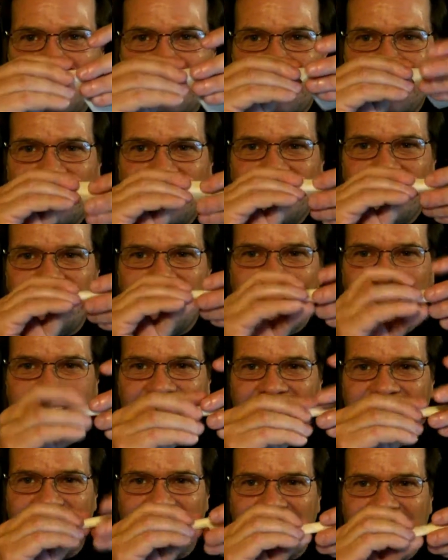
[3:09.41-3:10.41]

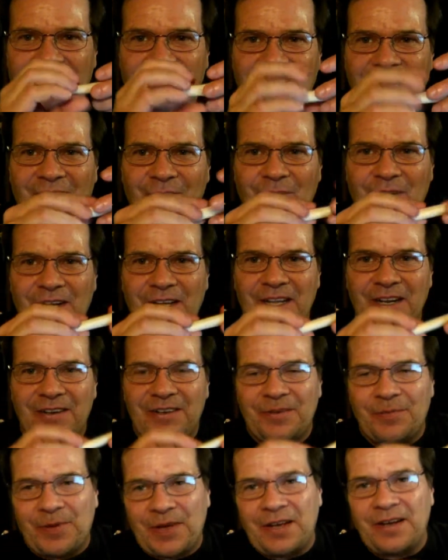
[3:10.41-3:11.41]
technique, and I'm gonna, and
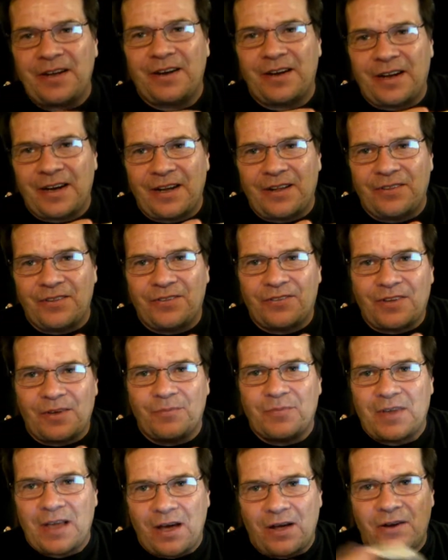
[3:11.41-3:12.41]
depending on how this comes out,
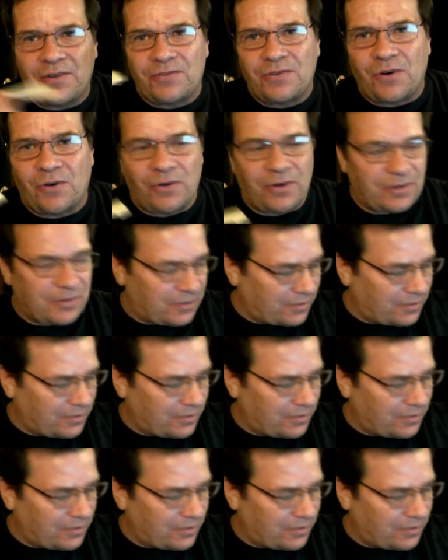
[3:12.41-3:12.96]
of course,